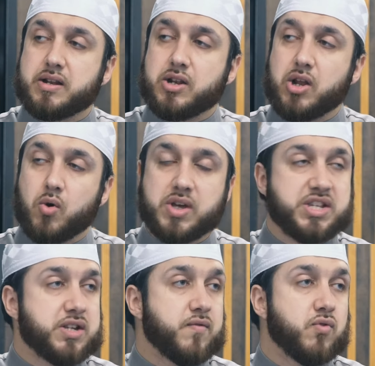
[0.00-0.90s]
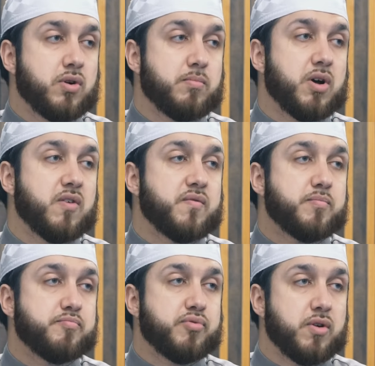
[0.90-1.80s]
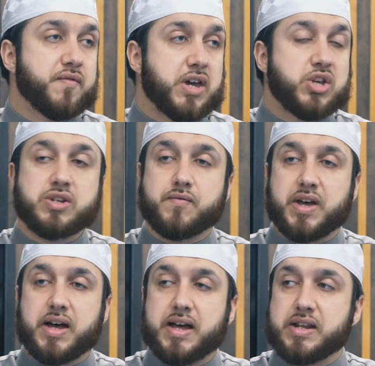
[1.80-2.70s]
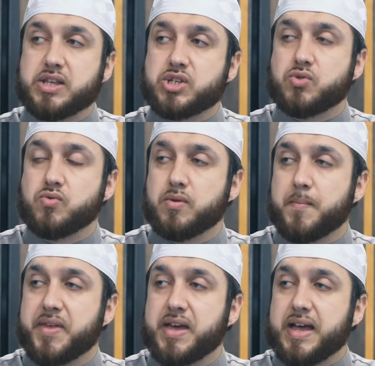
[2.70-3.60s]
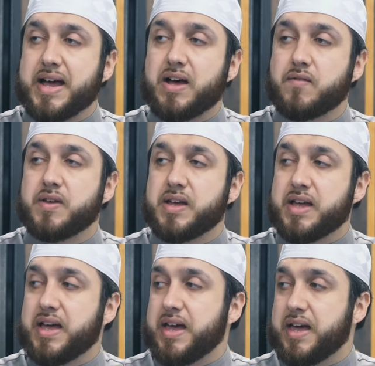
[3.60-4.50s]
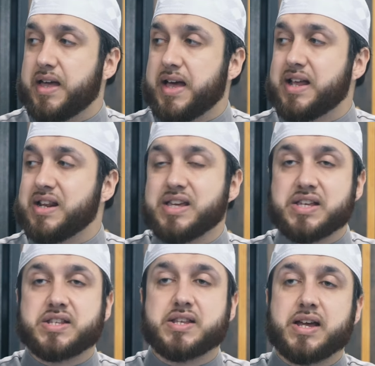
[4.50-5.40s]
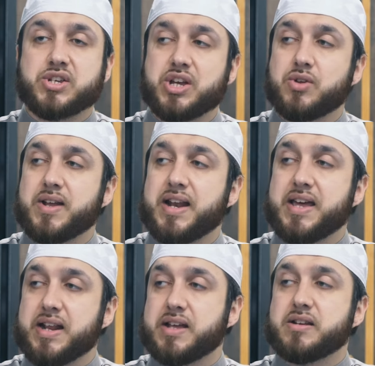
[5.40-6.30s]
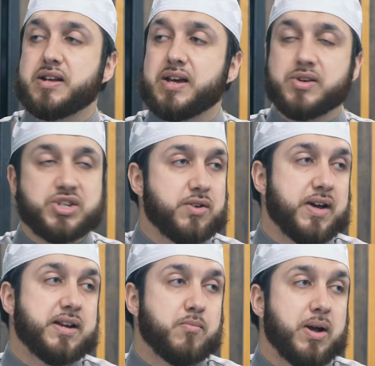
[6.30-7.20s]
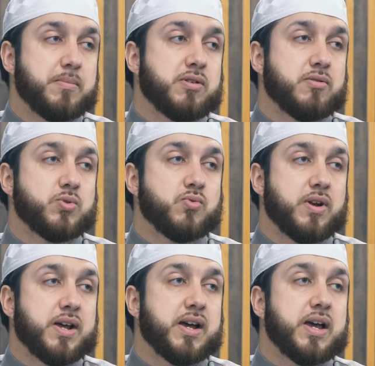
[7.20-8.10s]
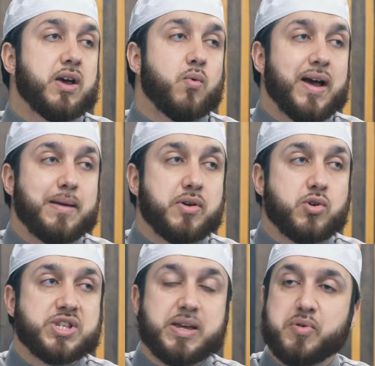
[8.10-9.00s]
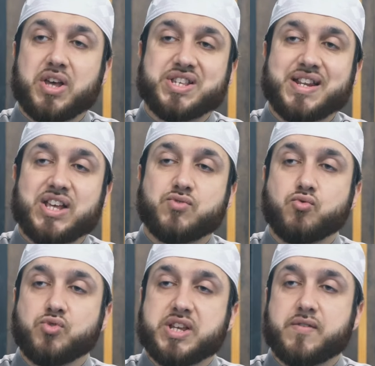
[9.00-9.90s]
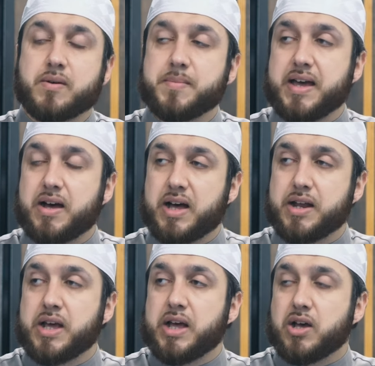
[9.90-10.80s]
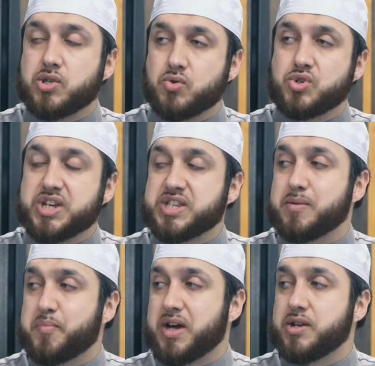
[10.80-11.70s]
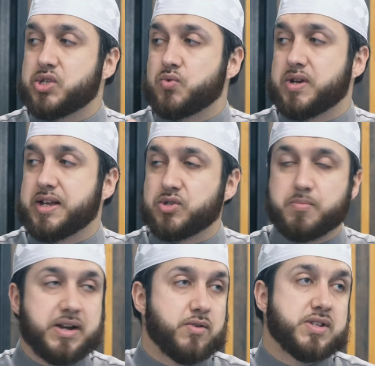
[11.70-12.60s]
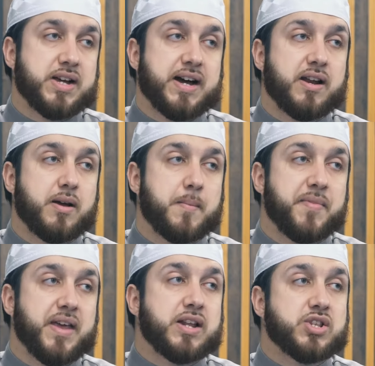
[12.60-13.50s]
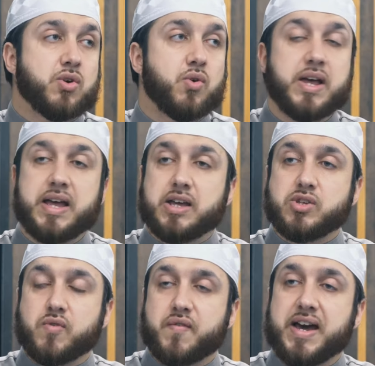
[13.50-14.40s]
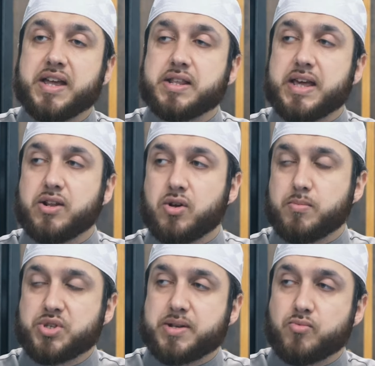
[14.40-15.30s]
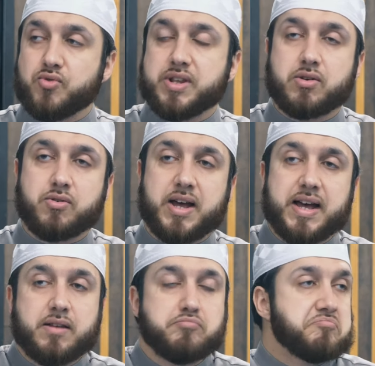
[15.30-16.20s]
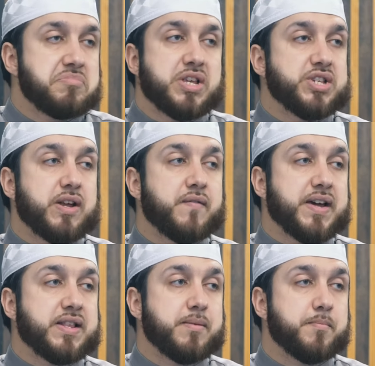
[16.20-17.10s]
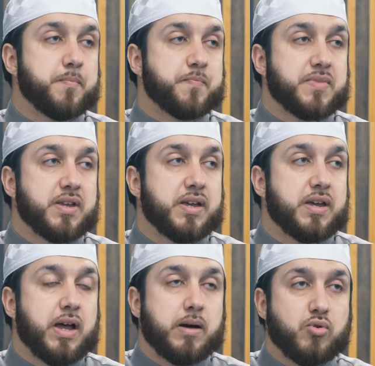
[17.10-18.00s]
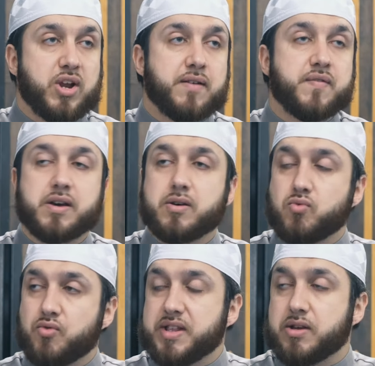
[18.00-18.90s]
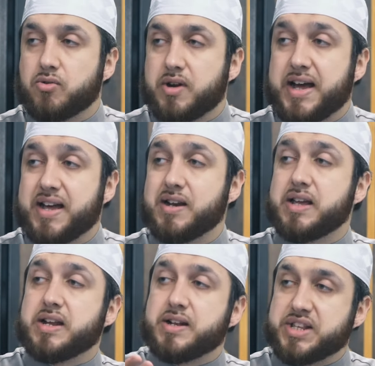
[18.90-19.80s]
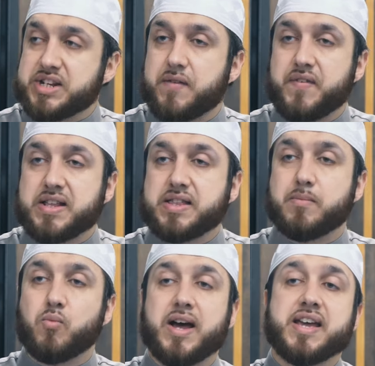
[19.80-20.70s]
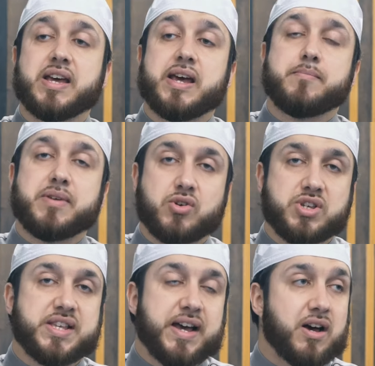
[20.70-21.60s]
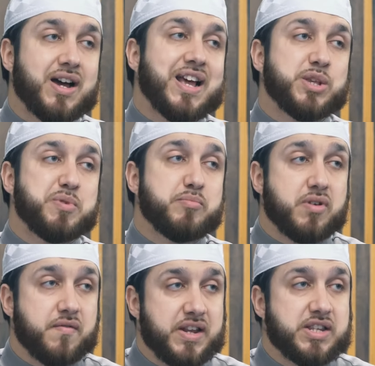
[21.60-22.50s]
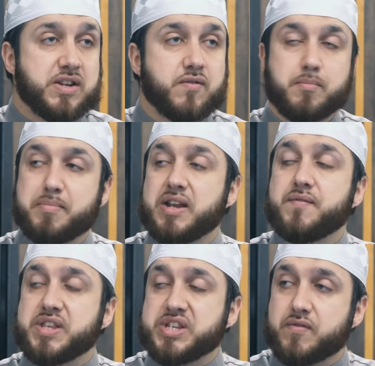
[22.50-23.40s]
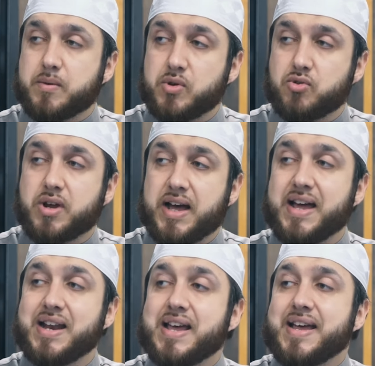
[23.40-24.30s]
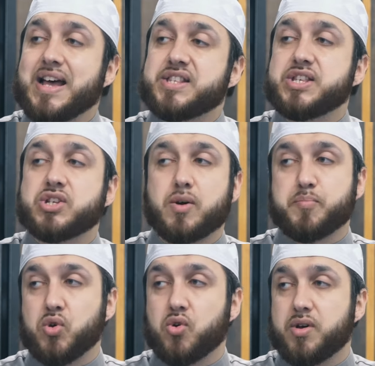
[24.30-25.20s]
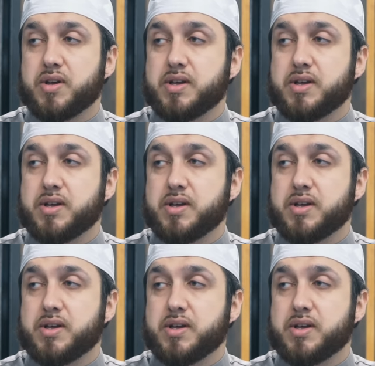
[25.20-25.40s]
lowest form of purification of the heart is to have at least ashhadu an la ilaha illallah wa ashhadu anna muhammadar rasulullah. Why? Because a person has rooted from their heart associating partners to Allah subhanahu wa ta'ala. And so you find a non-Muslim will read the Quran, doesn't affect them. A munafiq will read the Quran, doesn't affect them. Why? Because their heart has been prevented from benefiting from the Quran as it's not pure.